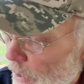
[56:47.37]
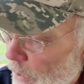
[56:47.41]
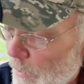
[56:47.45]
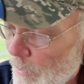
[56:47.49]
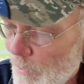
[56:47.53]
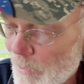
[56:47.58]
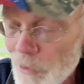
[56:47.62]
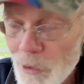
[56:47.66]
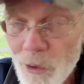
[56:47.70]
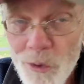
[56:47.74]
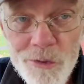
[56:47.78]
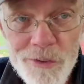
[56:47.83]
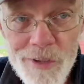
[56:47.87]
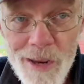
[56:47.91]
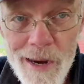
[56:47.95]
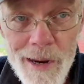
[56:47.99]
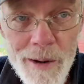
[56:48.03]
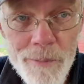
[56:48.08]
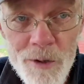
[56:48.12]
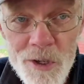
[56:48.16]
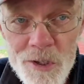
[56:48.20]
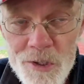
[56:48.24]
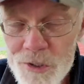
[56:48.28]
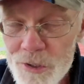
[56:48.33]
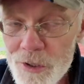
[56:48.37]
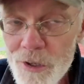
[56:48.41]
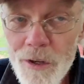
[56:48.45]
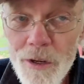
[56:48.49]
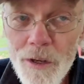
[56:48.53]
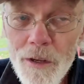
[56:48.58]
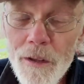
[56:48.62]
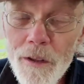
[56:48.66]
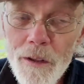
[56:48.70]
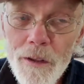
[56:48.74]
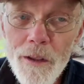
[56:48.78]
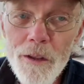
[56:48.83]
little damage
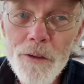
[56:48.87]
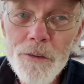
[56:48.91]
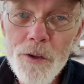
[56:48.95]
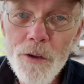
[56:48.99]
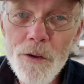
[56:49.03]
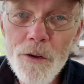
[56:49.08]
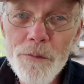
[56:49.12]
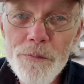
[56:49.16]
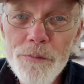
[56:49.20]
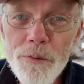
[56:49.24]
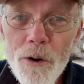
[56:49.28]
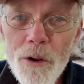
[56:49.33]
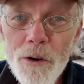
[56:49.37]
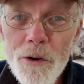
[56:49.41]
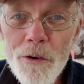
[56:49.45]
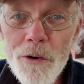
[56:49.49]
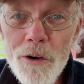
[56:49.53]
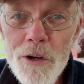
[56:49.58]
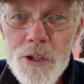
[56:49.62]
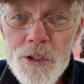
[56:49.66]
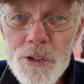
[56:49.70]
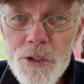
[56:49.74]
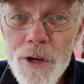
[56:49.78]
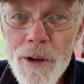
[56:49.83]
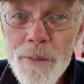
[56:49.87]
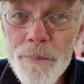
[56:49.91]
to the front of the ship,